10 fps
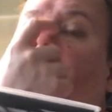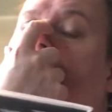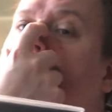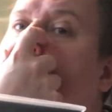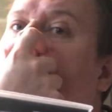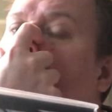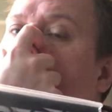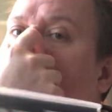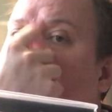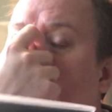they
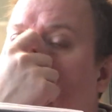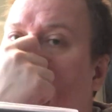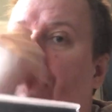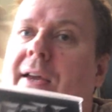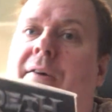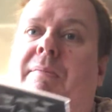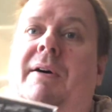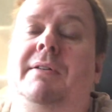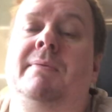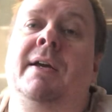don't have that there.
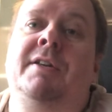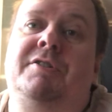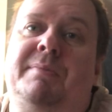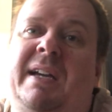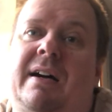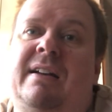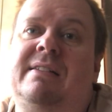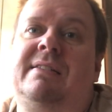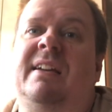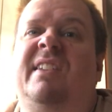But to be honest,